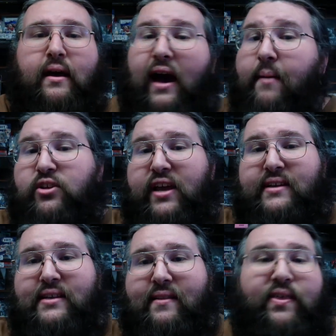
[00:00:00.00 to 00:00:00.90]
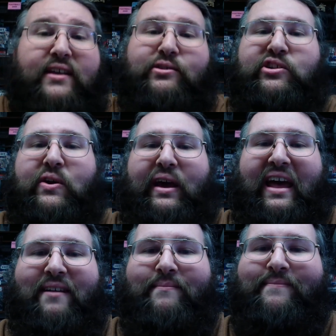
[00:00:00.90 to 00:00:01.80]
I'm Jason. Thanks for tuning
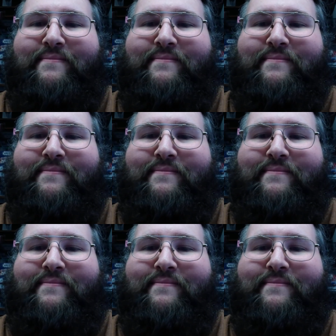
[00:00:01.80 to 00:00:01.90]
in.